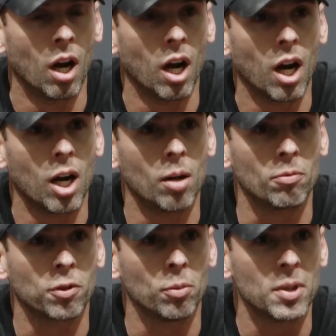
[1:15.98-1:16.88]

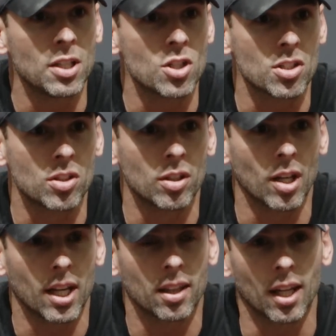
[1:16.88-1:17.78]
For me, just
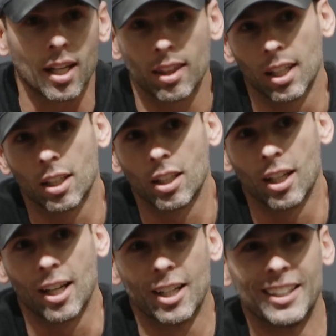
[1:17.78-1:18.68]
I think
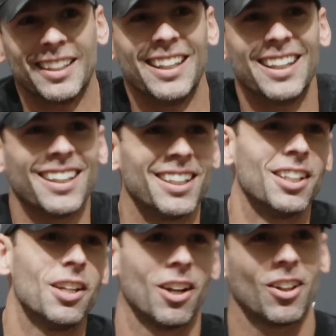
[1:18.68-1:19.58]
a
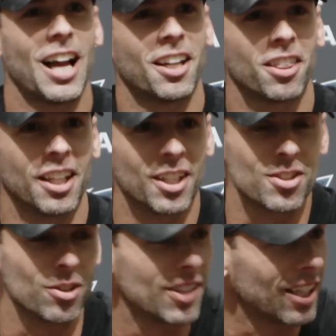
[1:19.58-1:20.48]
lot of
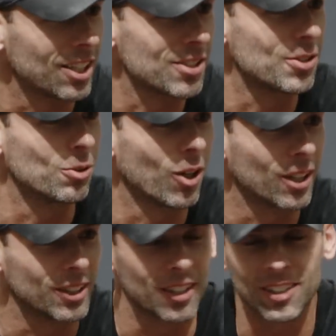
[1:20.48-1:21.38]
things. It would take us too
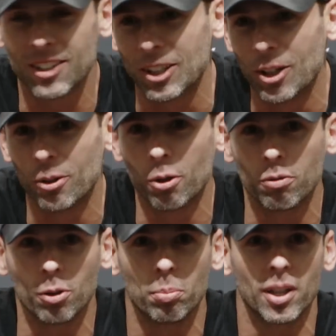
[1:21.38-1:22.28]
long to go
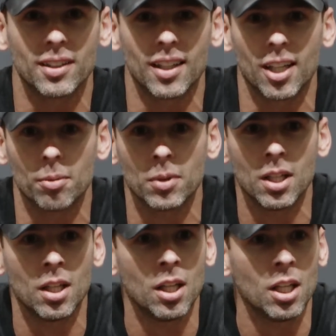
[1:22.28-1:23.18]
over. But,
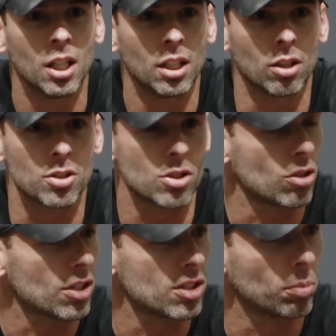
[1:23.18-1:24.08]
you know, just
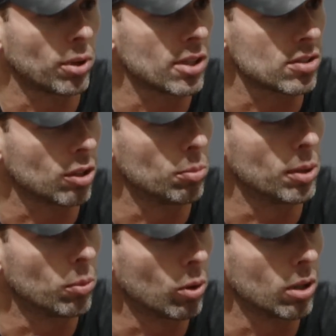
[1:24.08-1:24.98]
trusting the players a little
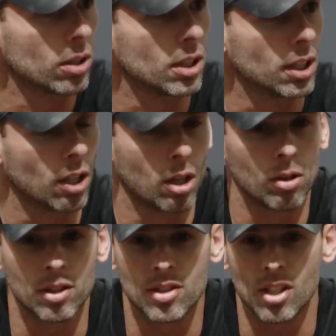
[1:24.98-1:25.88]
bit more, you
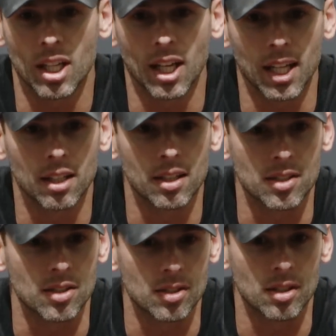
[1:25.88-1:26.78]
know, and say, hey,
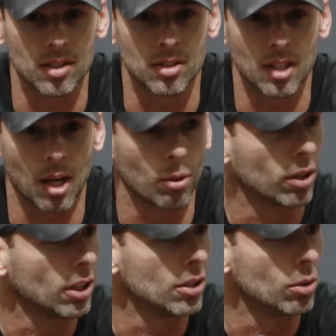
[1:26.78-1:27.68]
this is how we're
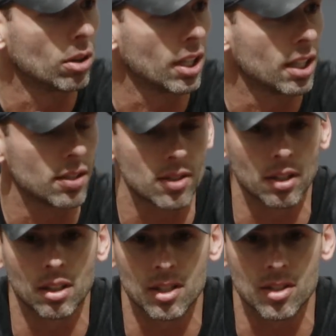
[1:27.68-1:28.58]
going to do things,
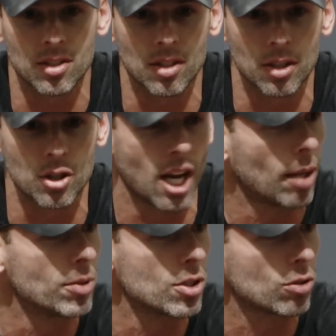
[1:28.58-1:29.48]
and this is the
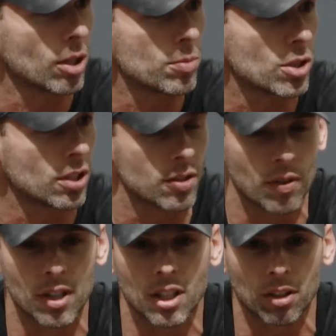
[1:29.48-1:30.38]
job description. It's
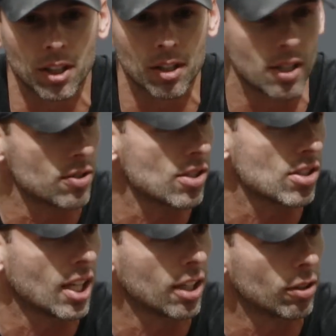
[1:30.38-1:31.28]
very clear. Here's the
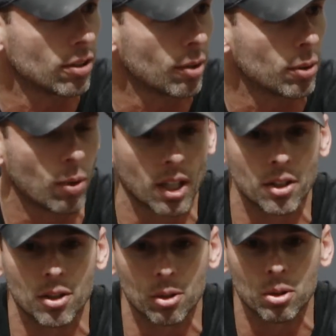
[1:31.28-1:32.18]
standard that we want
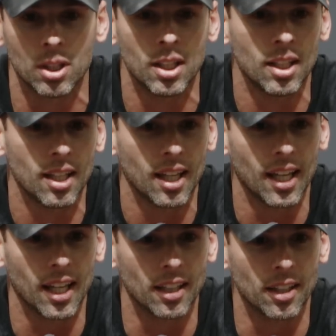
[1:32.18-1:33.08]
to do.
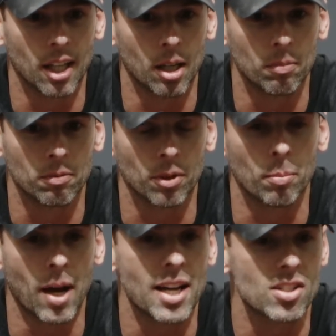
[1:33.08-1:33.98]
And
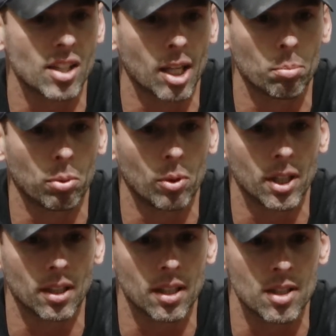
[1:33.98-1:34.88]
from my
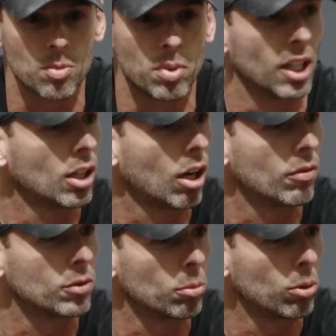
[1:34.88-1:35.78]
standpoint is being
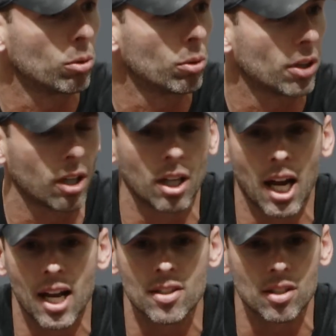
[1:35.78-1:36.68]
comfortable with our
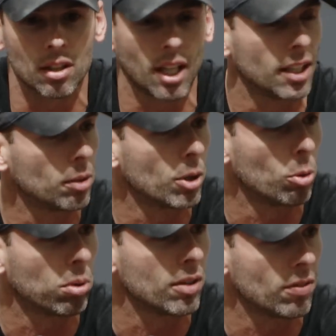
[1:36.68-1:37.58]
guys and letting them
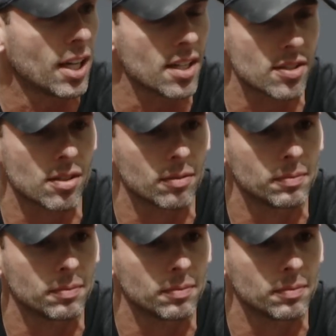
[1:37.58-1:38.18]
go play fast.